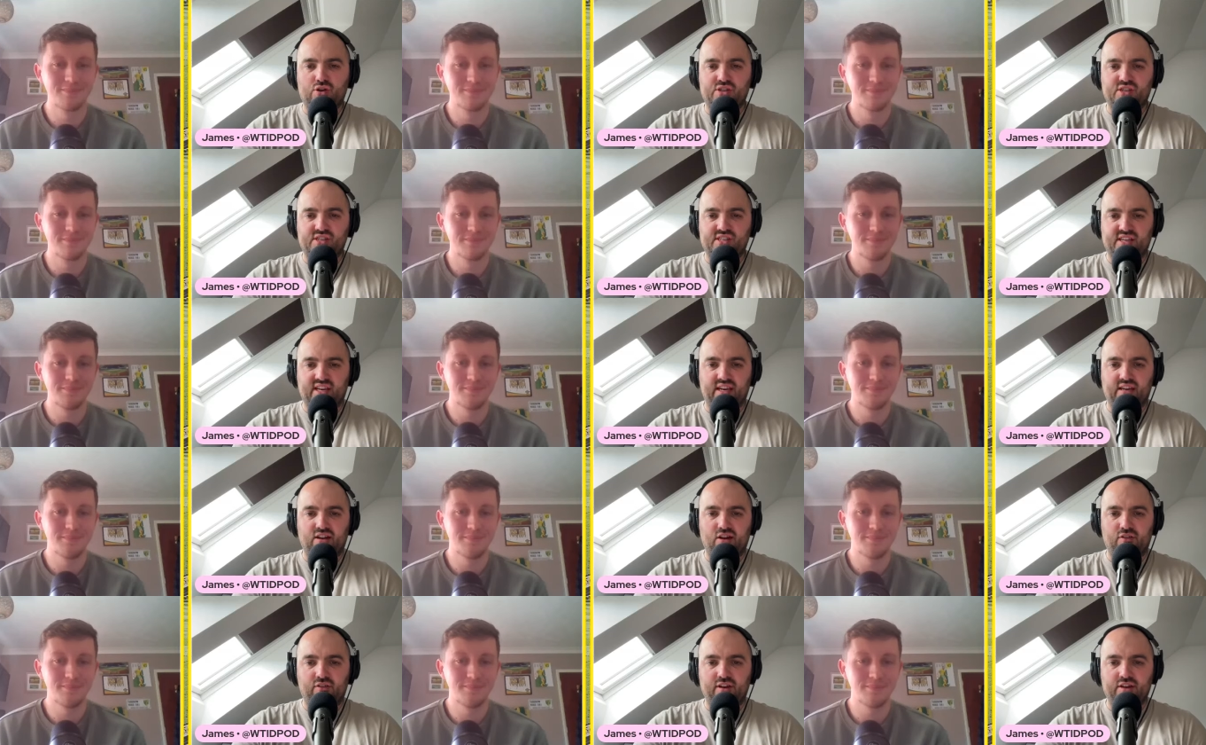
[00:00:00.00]
Speaker 1: to
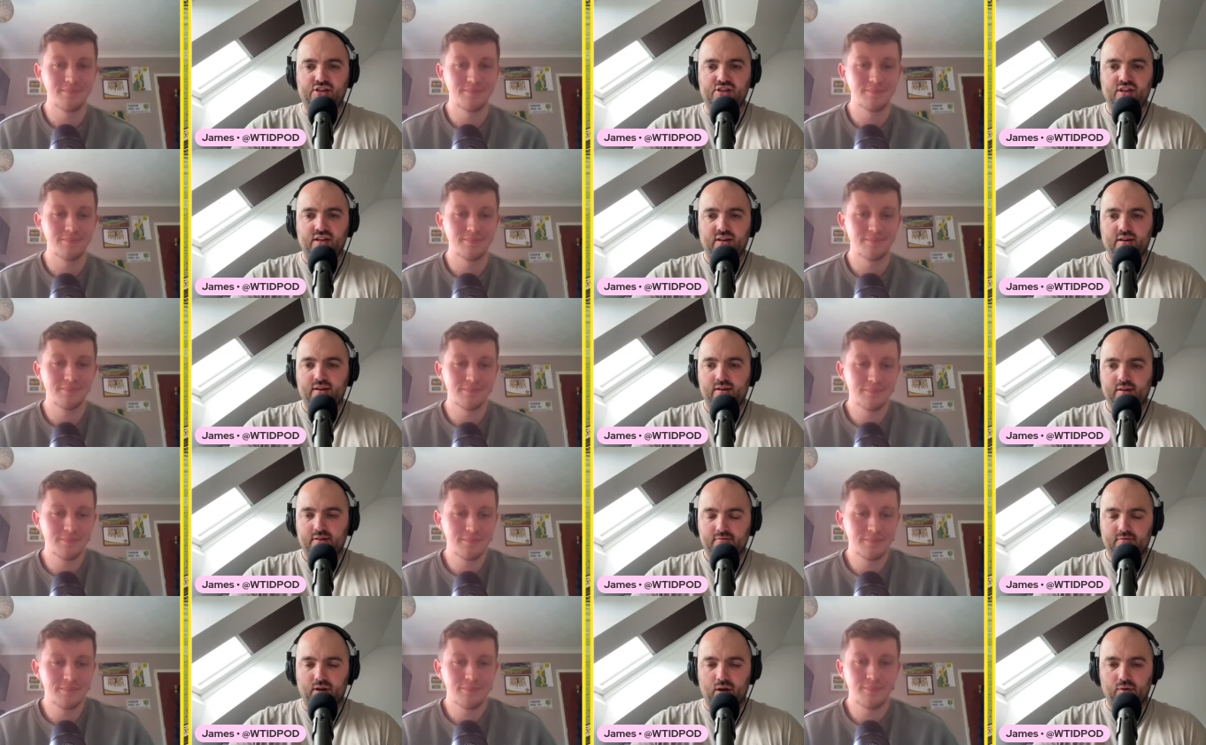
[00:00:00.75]
see Norwich,
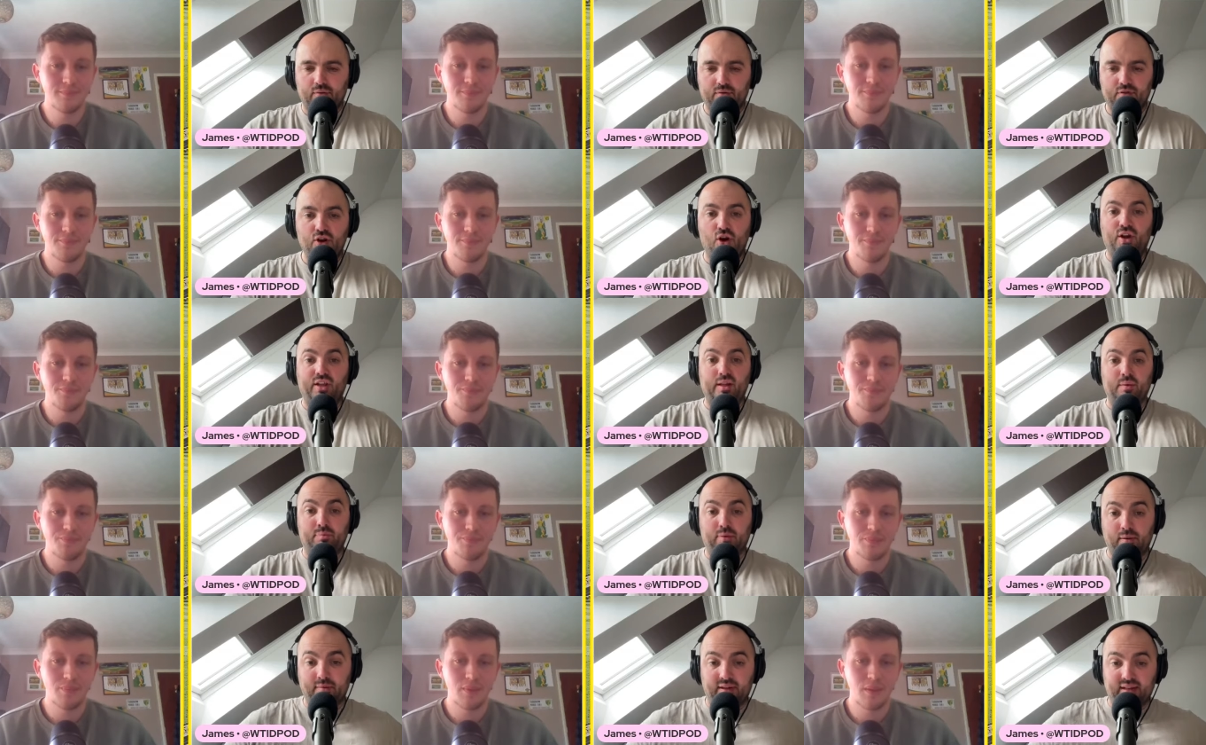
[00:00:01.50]
not in
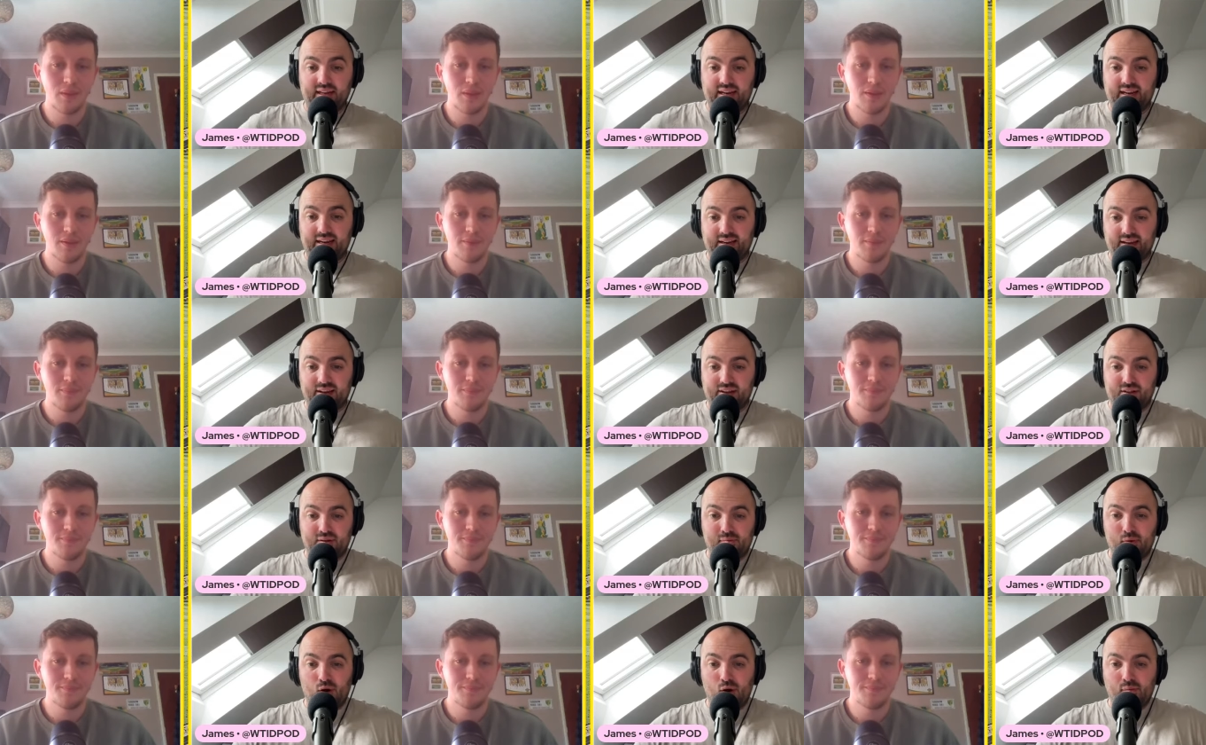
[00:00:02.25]
the Premier League
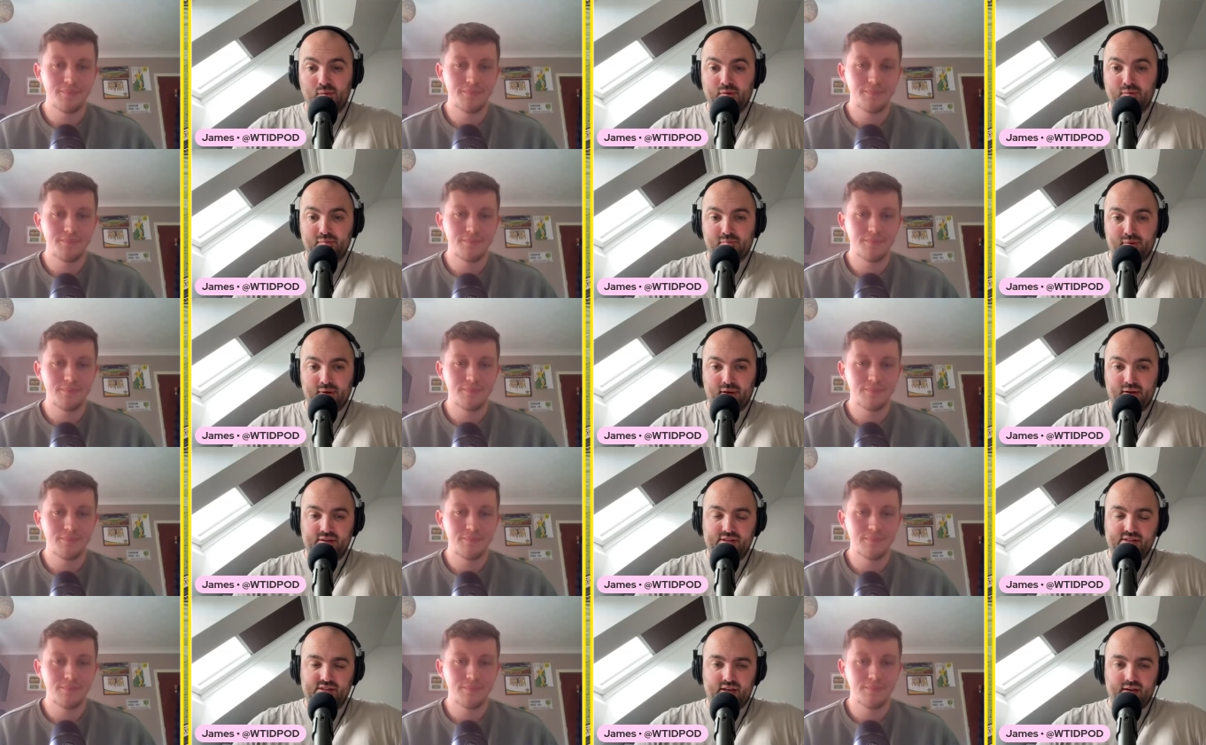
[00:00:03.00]
at the moment,
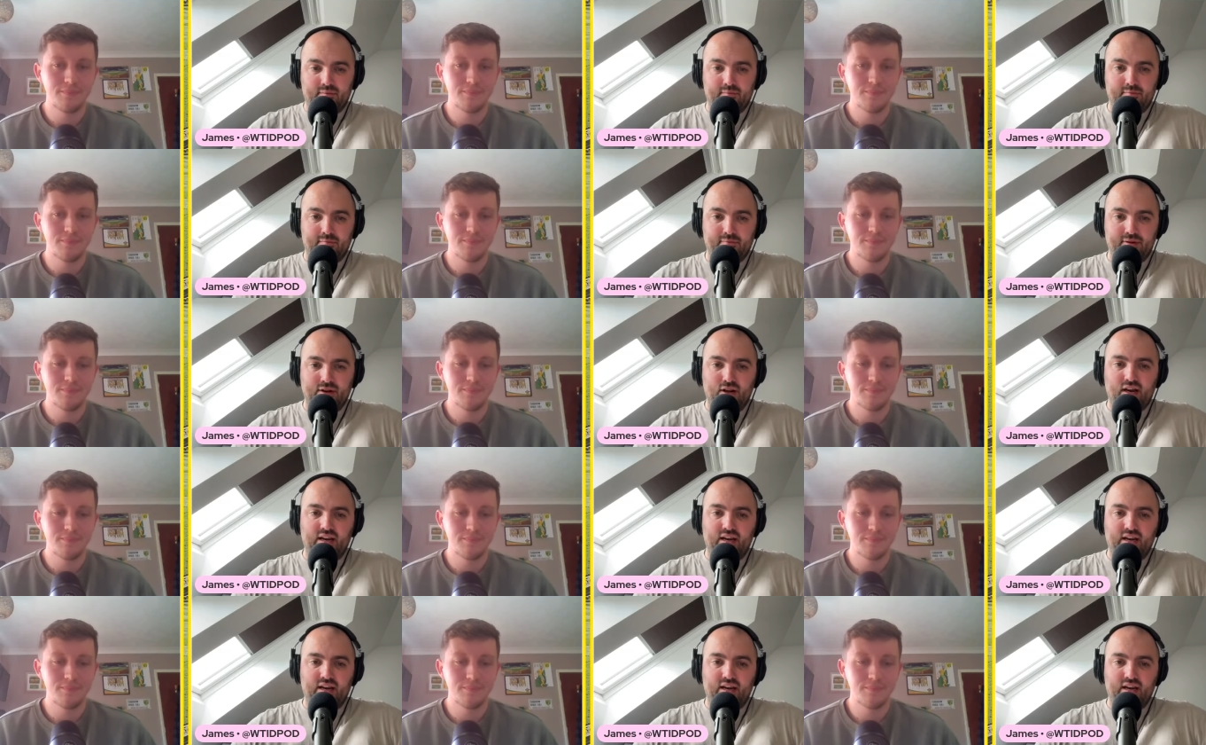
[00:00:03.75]
but no,